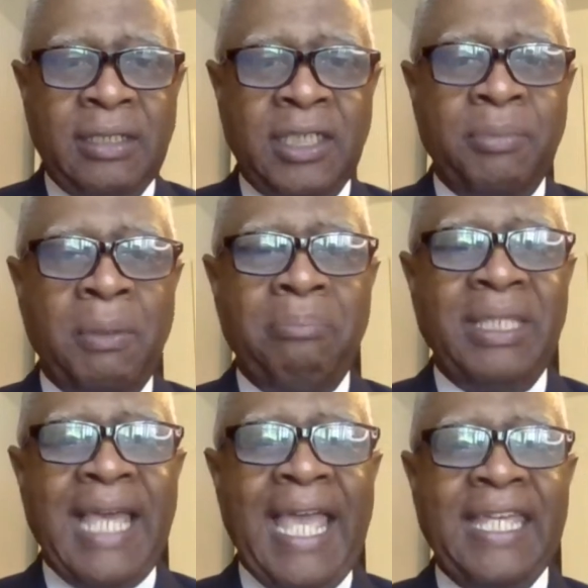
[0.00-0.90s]

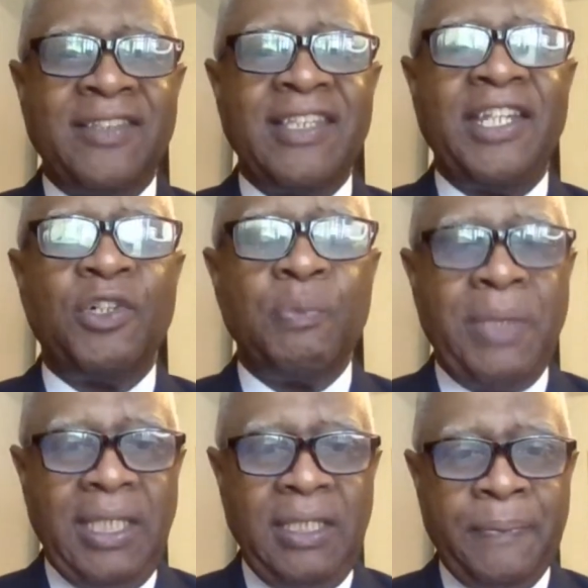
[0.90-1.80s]

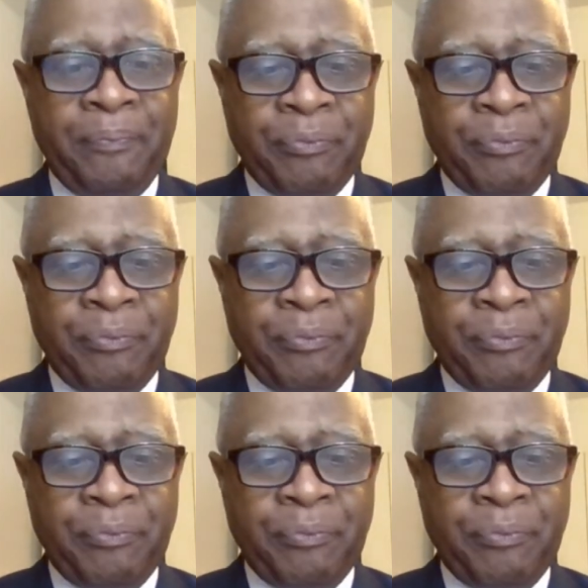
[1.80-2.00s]
WBISLP.